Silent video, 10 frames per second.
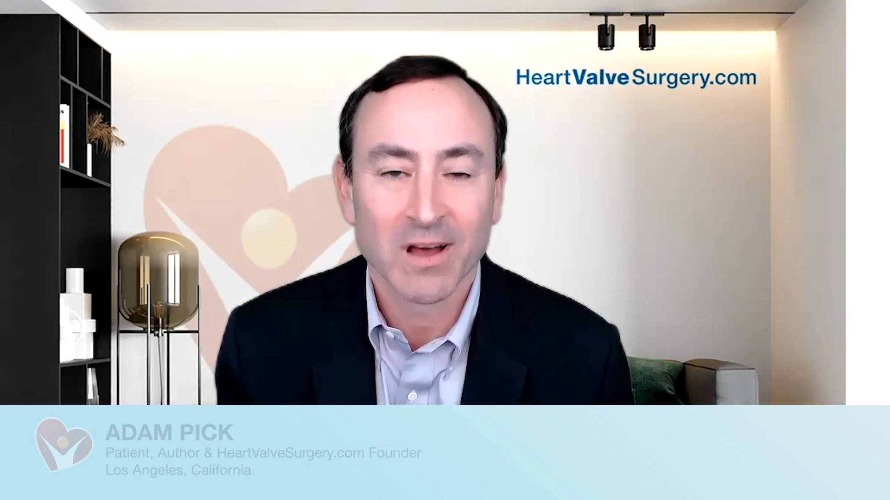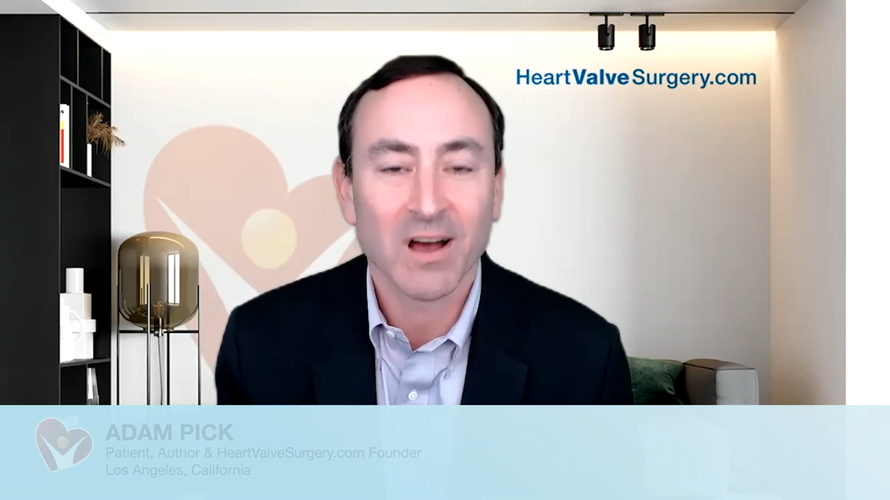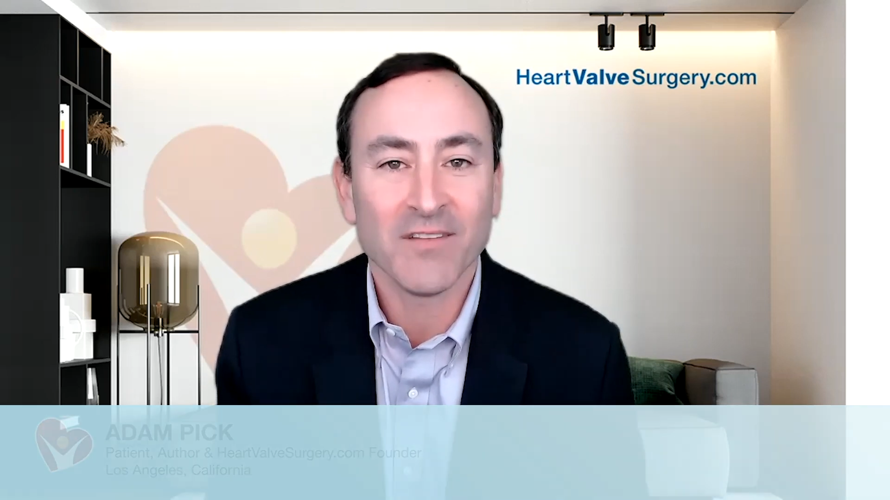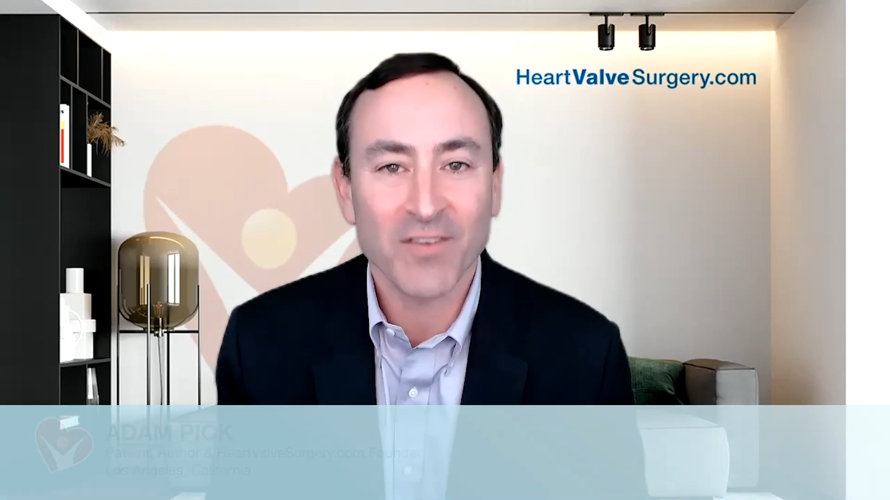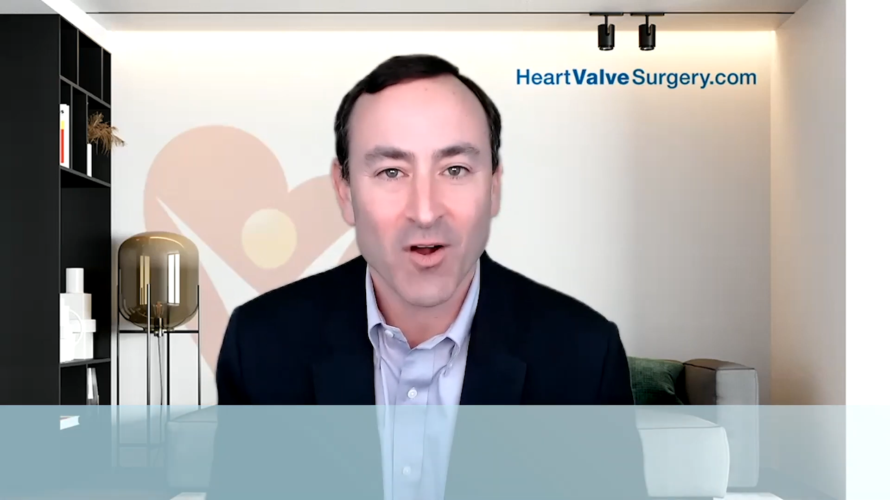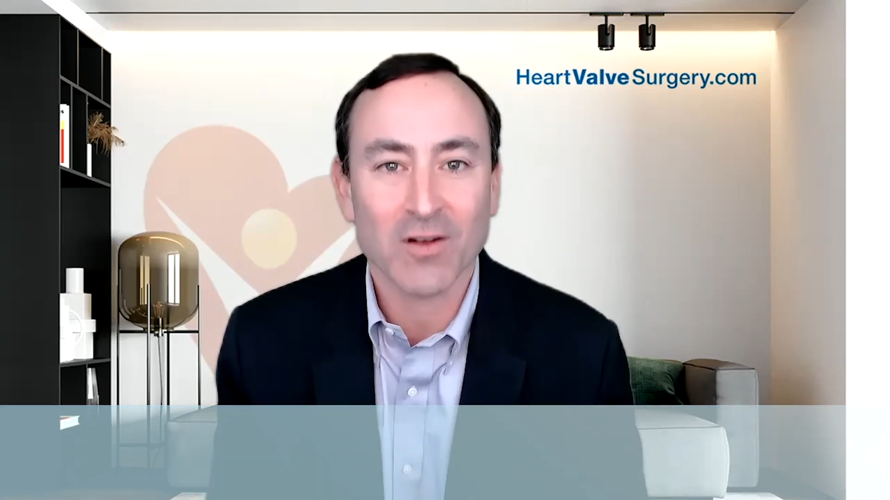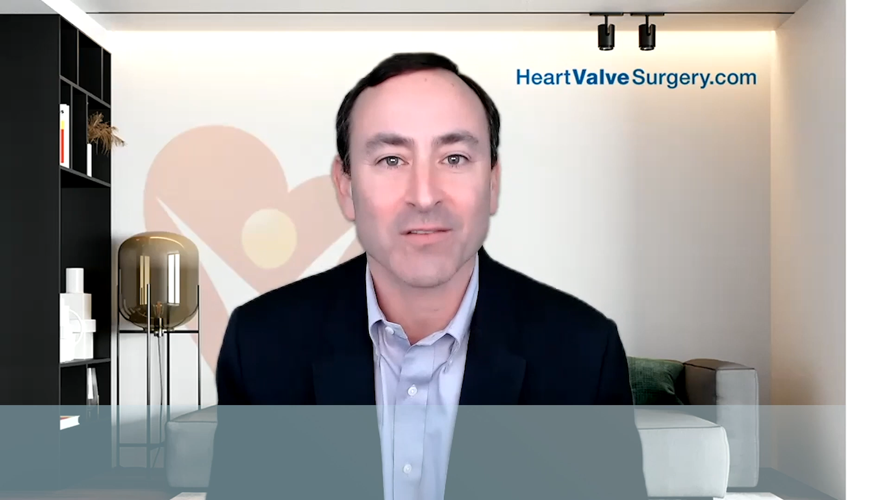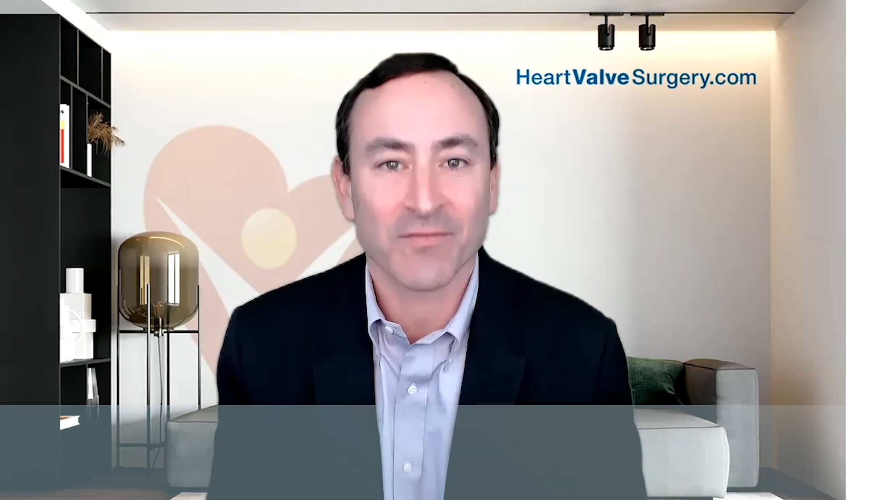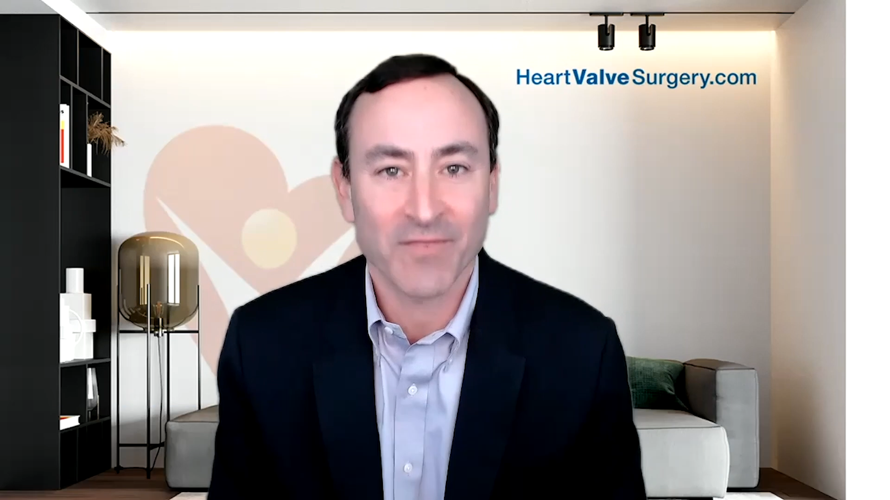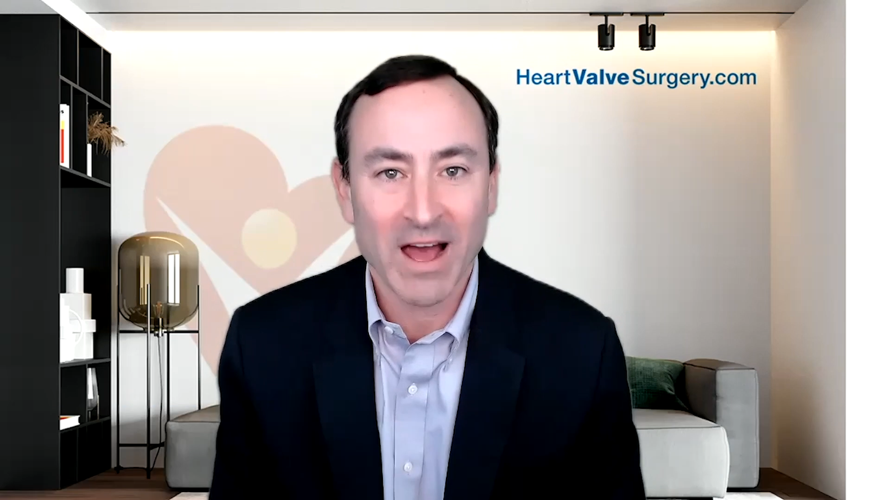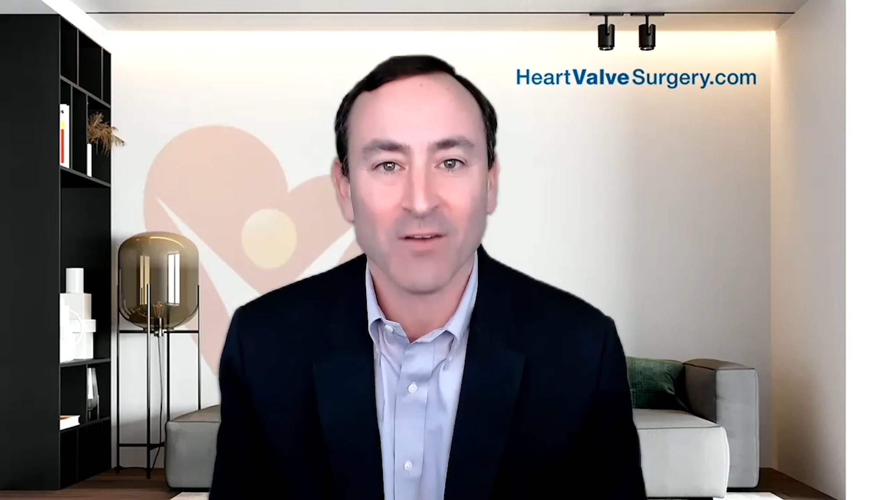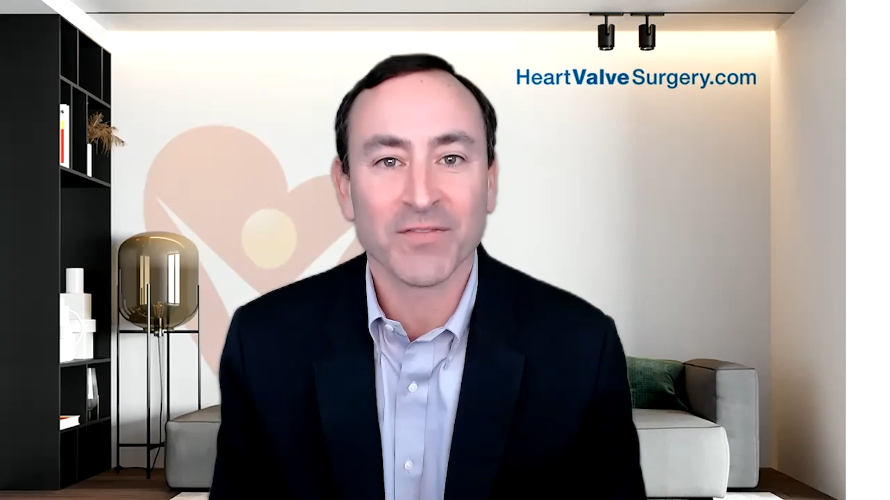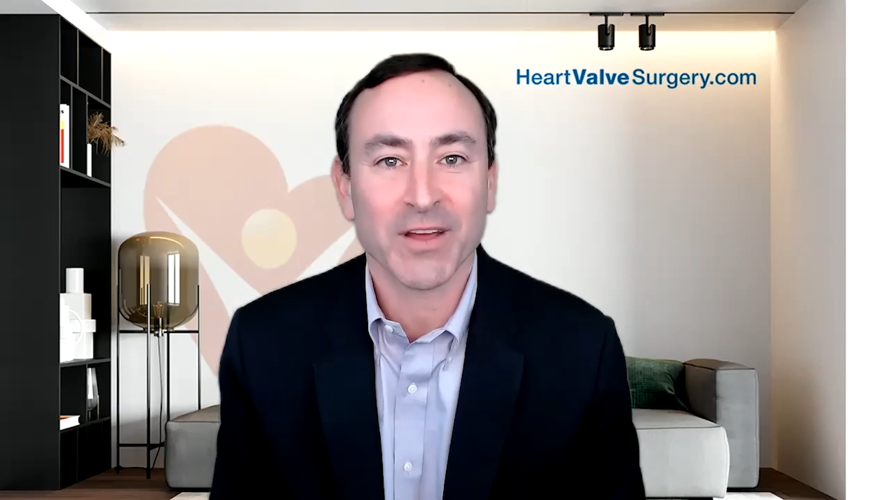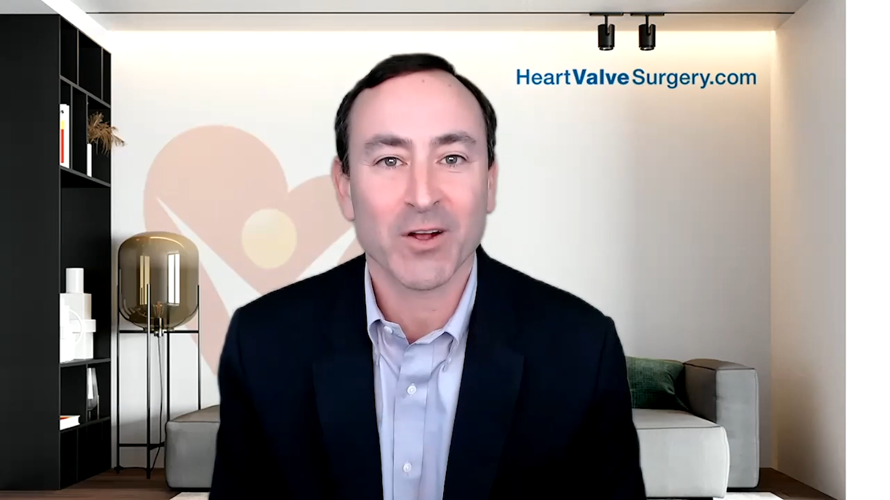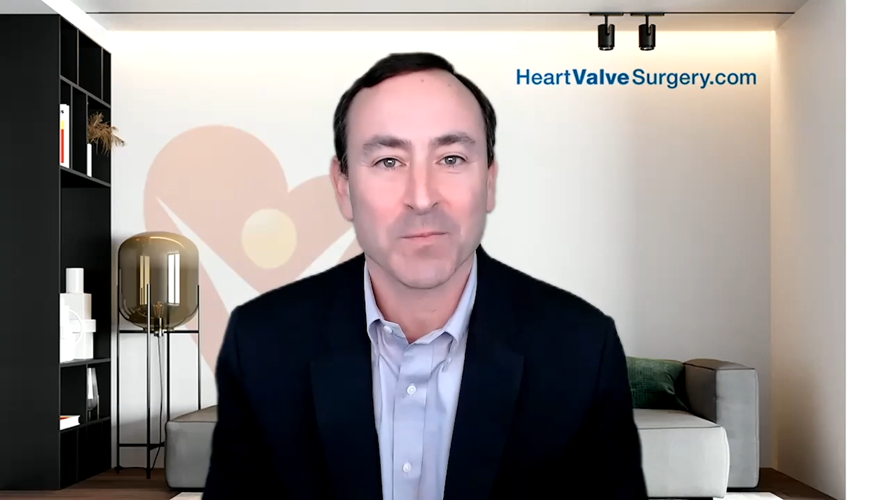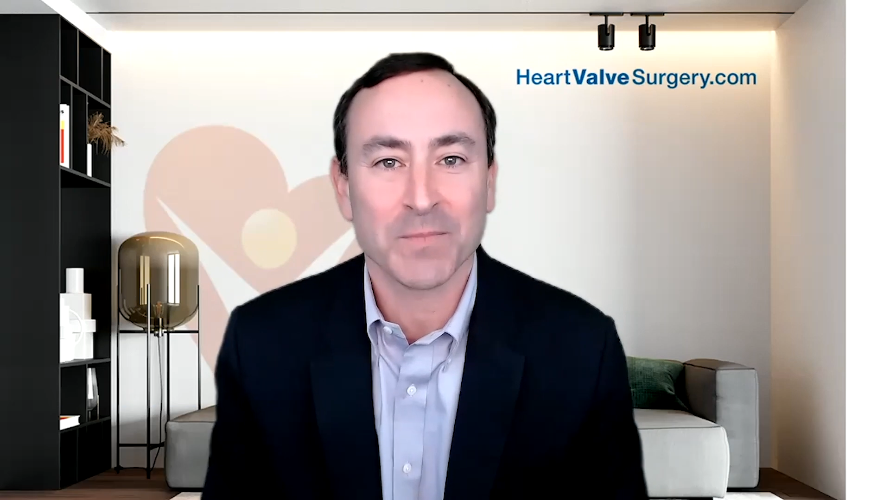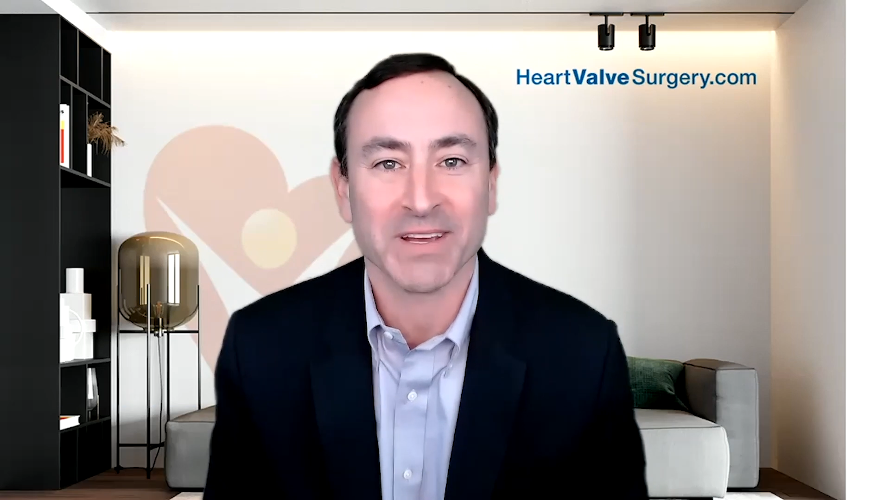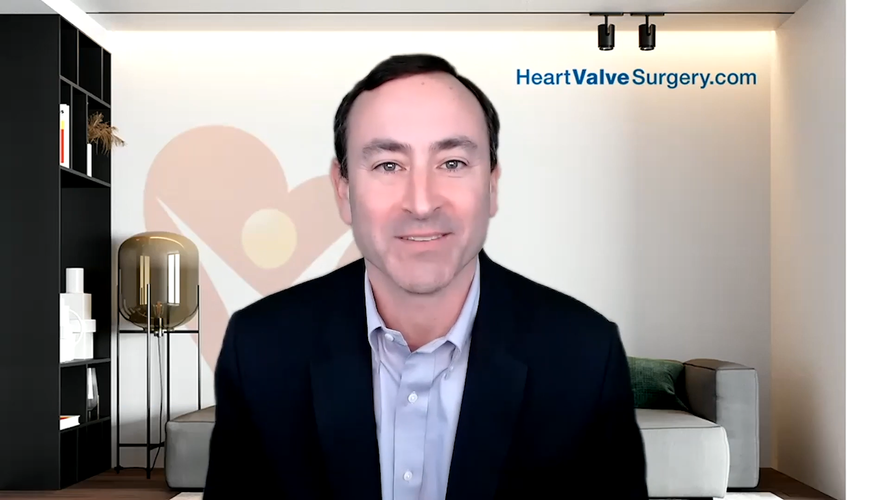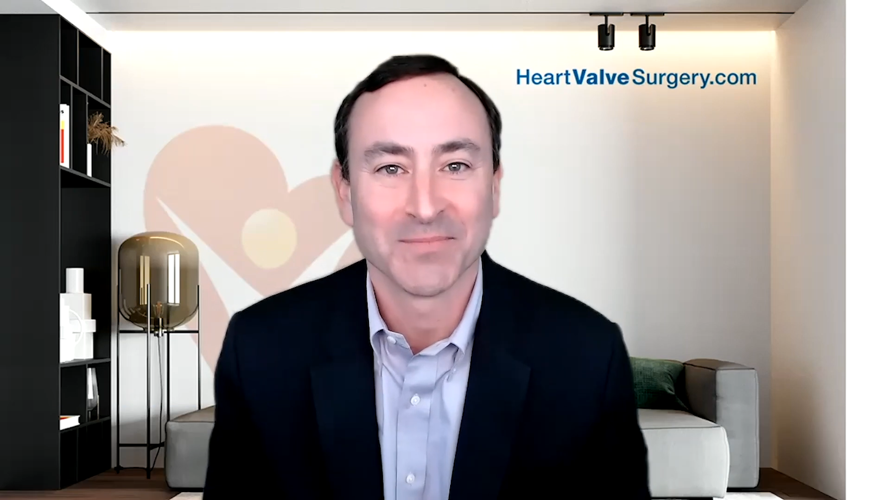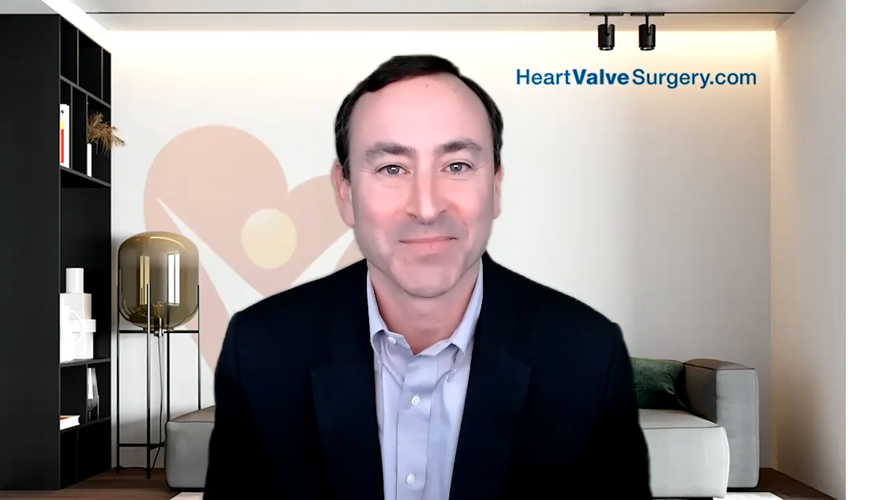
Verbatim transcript: of heart valve therapy.